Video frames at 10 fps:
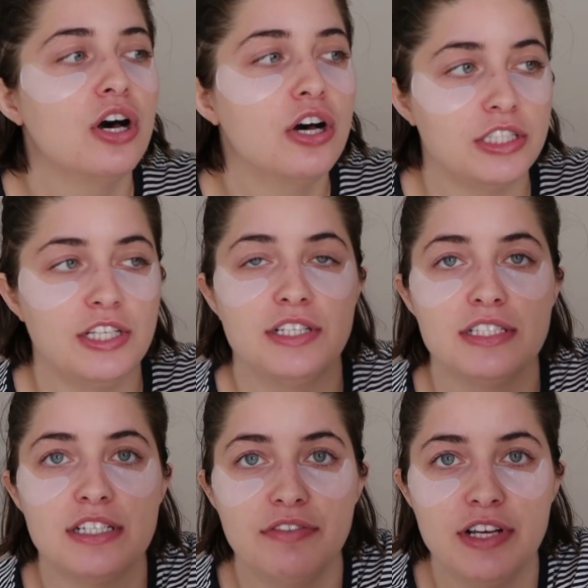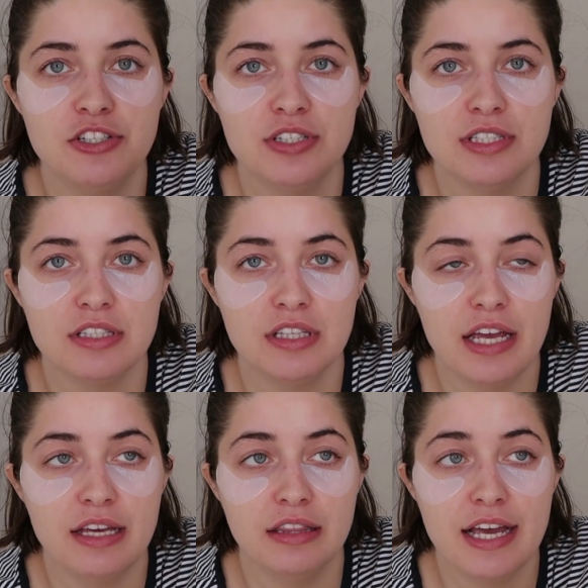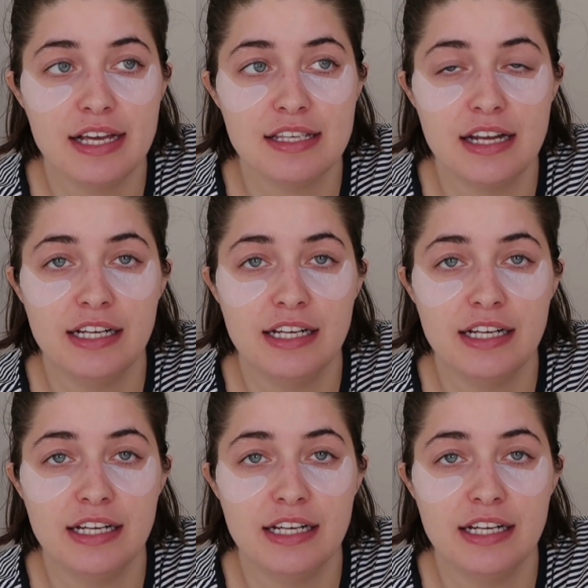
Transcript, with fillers: hooked on this stuff. As you like I said,